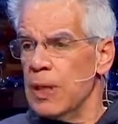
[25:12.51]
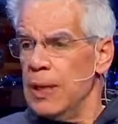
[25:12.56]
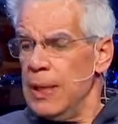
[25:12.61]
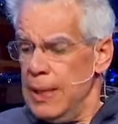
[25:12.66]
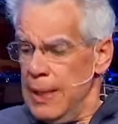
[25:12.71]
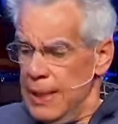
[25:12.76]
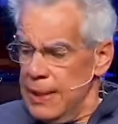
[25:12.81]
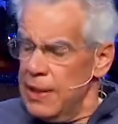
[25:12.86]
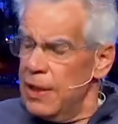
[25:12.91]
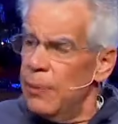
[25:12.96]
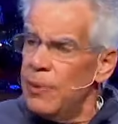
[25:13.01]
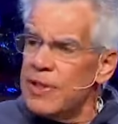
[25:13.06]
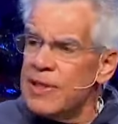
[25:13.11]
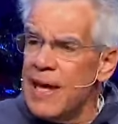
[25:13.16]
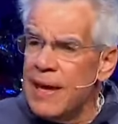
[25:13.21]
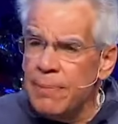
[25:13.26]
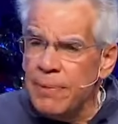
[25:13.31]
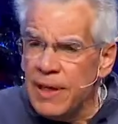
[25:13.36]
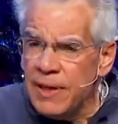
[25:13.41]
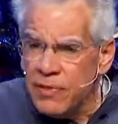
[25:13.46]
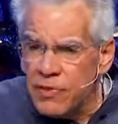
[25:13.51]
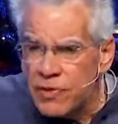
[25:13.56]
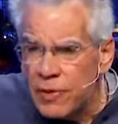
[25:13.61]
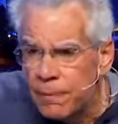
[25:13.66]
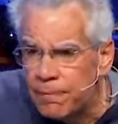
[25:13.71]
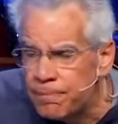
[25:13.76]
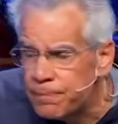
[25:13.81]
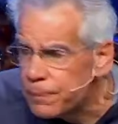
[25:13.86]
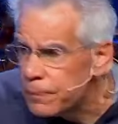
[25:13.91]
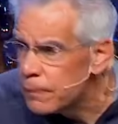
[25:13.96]
And you know what that means?
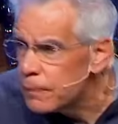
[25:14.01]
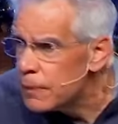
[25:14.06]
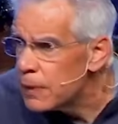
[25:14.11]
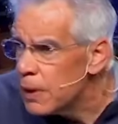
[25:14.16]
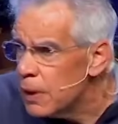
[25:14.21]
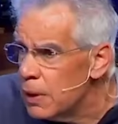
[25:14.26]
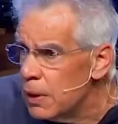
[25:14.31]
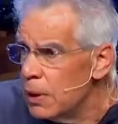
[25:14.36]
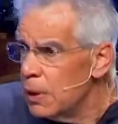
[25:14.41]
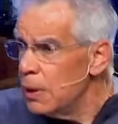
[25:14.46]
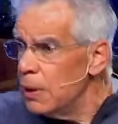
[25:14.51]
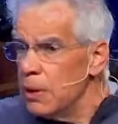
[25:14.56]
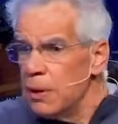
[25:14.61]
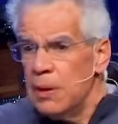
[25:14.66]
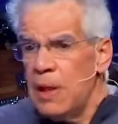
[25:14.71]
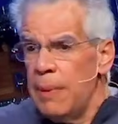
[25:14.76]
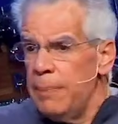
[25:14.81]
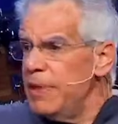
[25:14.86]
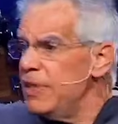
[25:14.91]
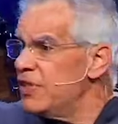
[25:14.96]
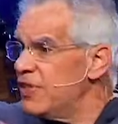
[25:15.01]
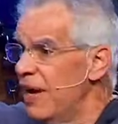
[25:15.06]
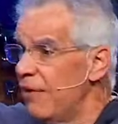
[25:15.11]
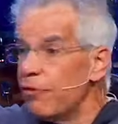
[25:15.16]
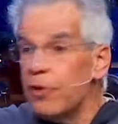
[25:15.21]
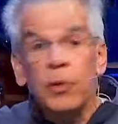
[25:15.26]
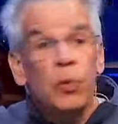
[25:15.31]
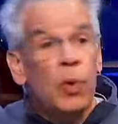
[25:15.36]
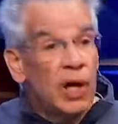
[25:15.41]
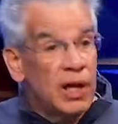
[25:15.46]
That means
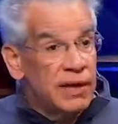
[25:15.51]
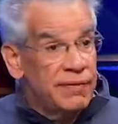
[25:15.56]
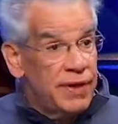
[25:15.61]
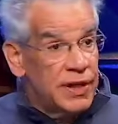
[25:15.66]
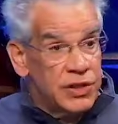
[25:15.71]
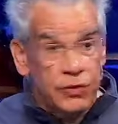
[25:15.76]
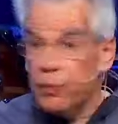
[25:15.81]
every one of us,